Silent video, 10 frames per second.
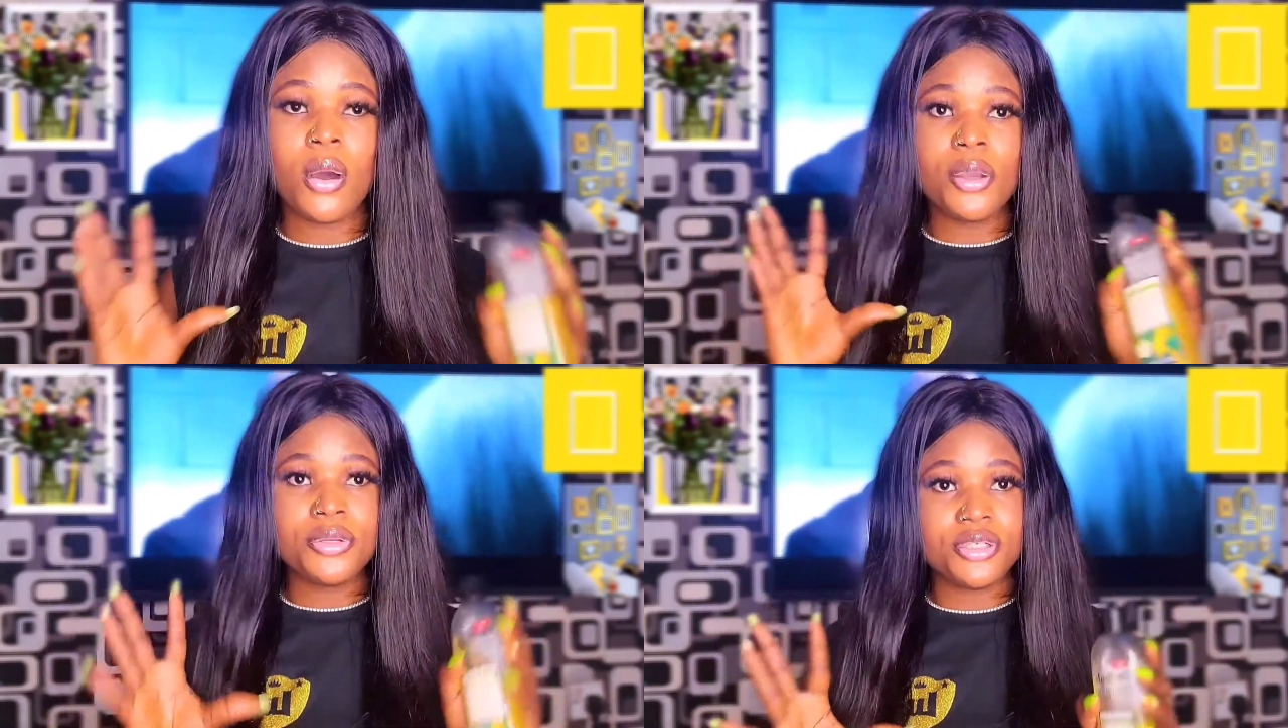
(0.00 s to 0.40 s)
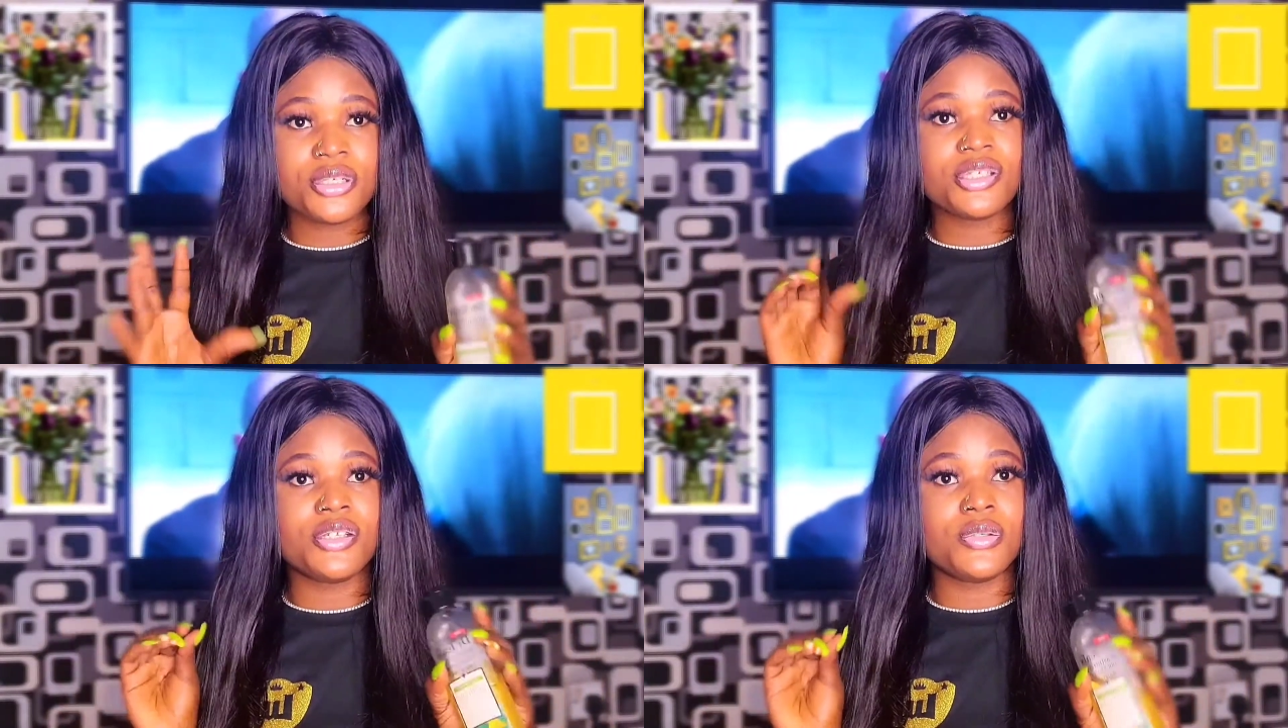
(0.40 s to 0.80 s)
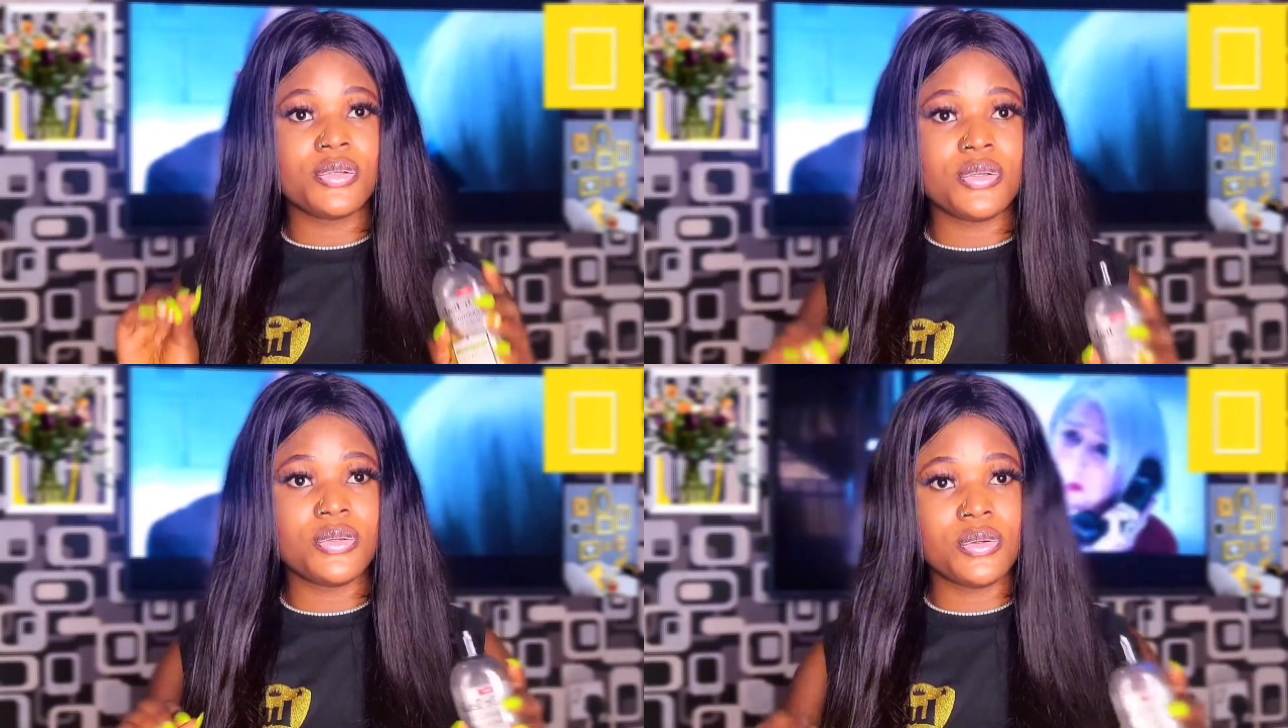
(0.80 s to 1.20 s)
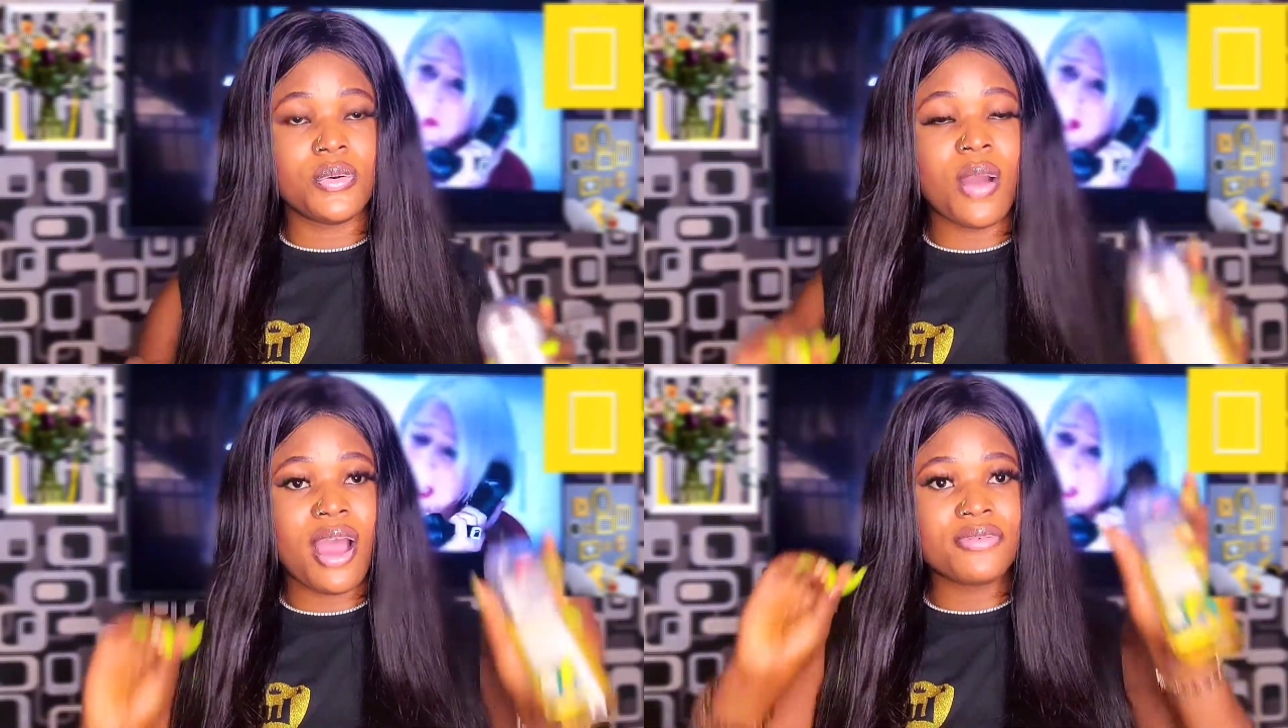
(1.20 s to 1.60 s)
All you just need to
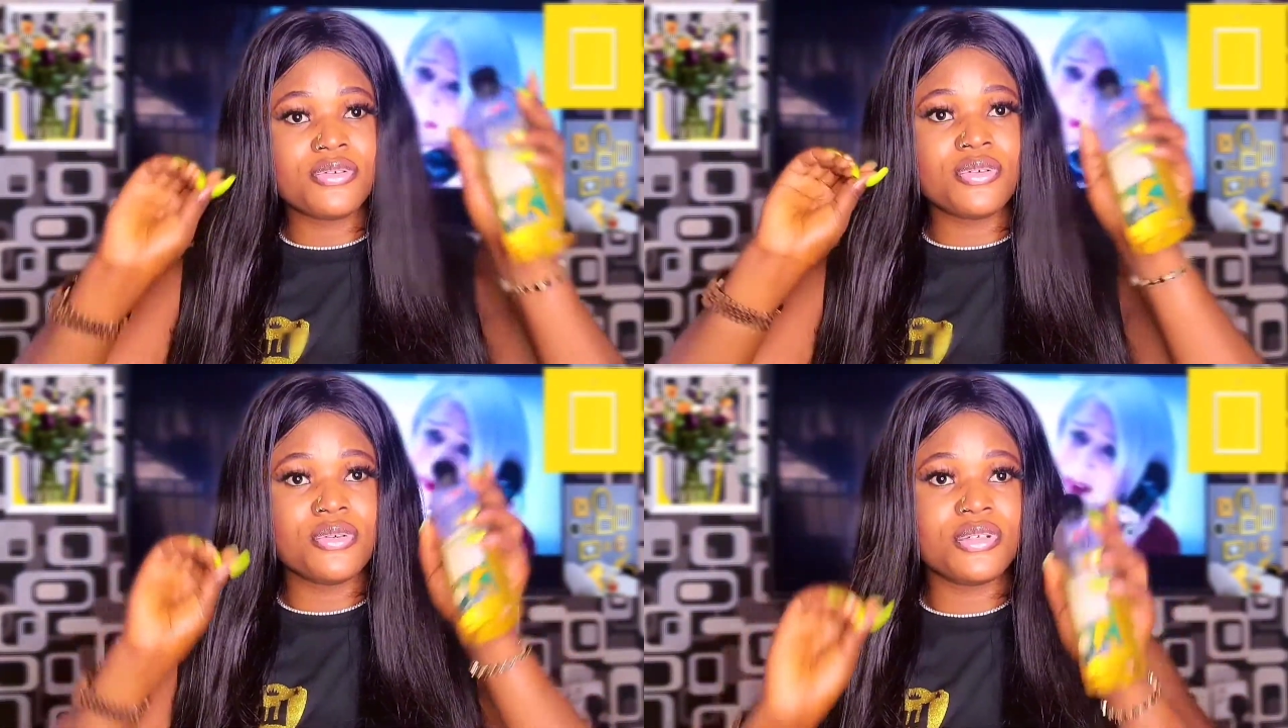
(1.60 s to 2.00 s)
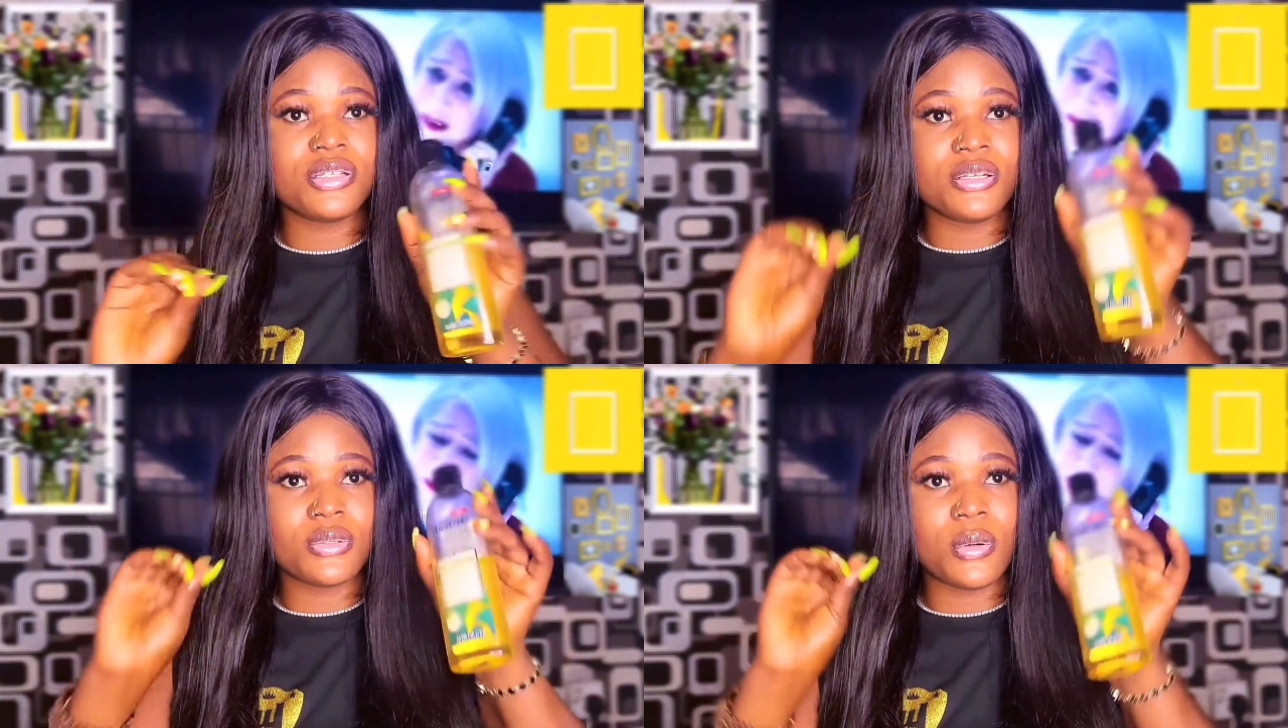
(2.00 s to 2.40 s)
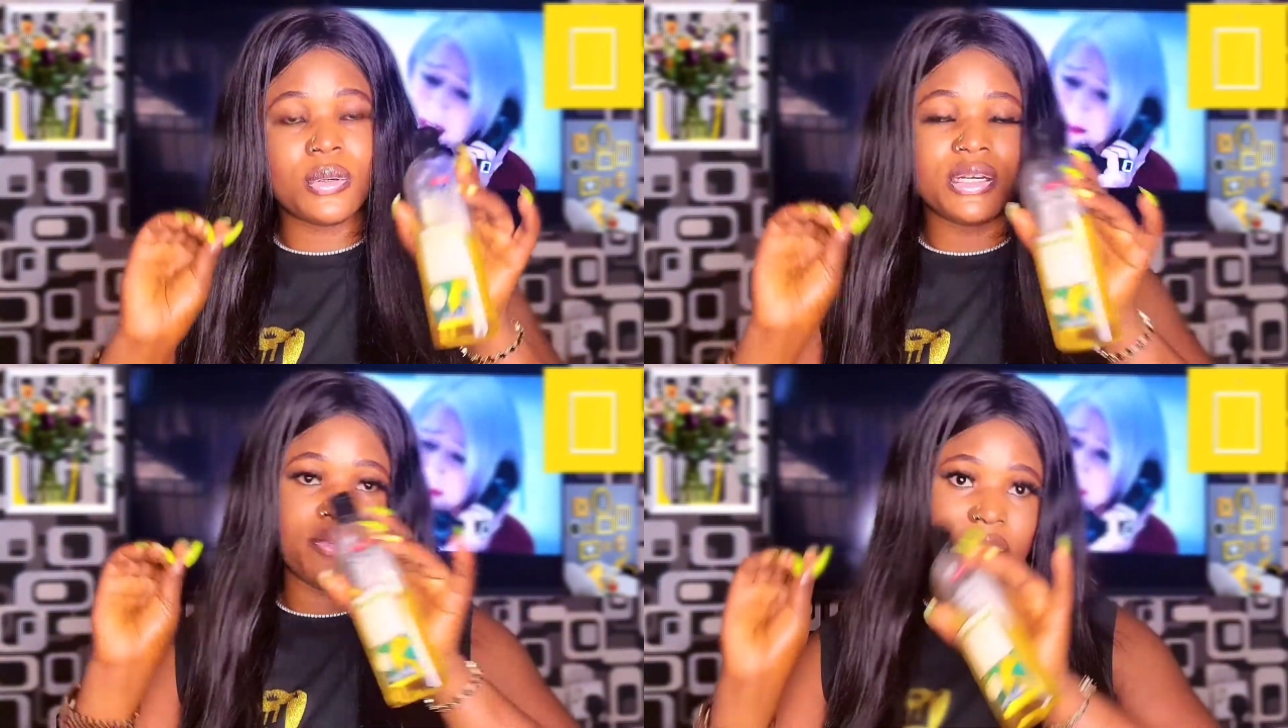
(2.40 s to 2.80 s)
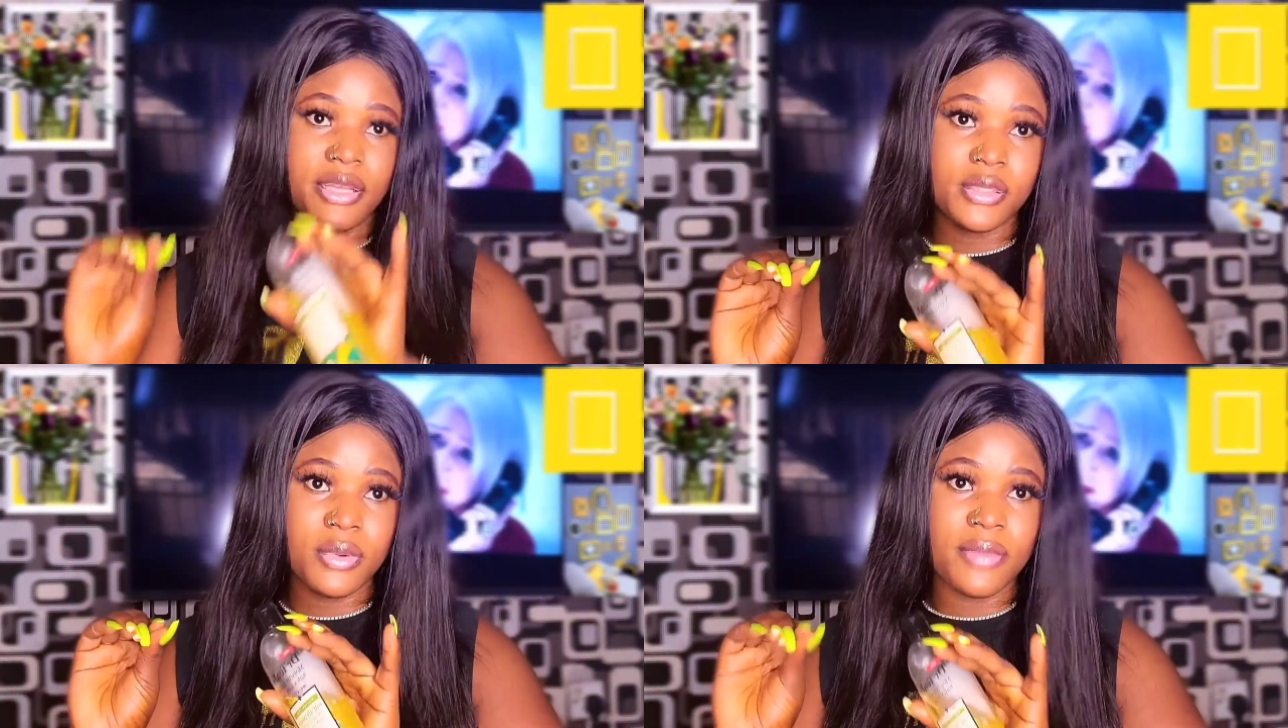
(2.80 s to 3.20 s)
do how to use this oil the
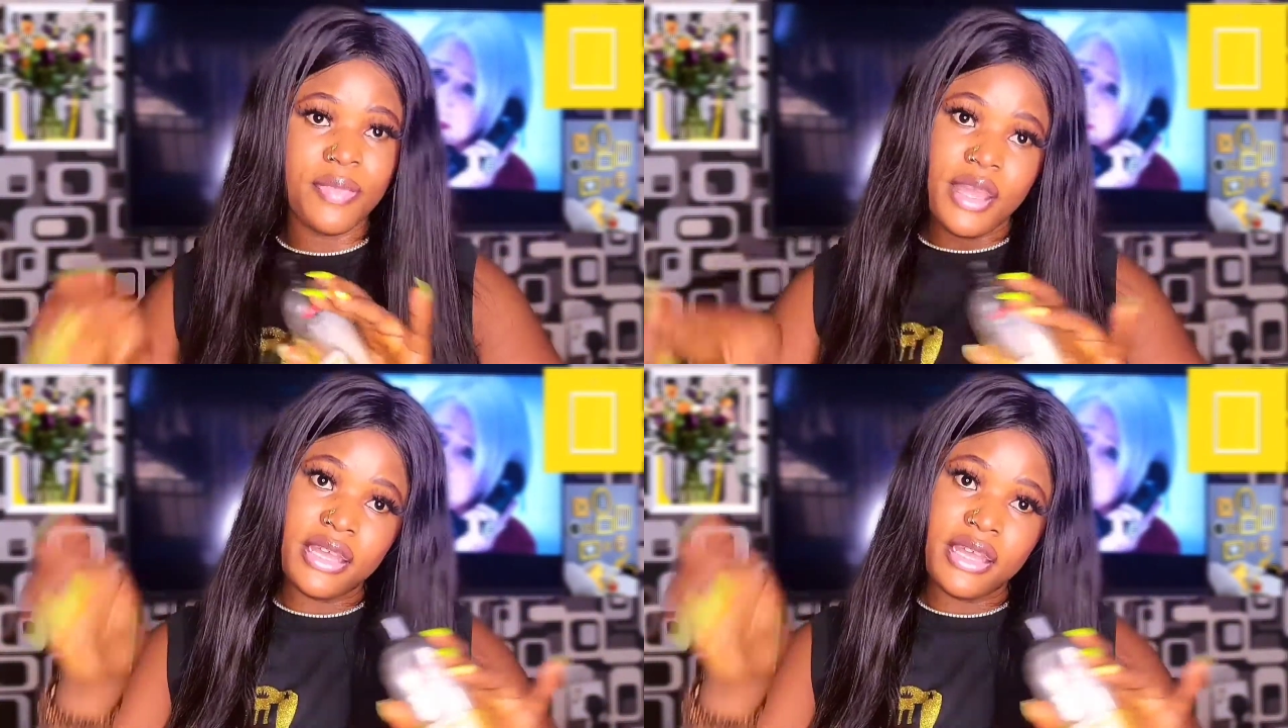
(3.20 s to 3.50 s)
right way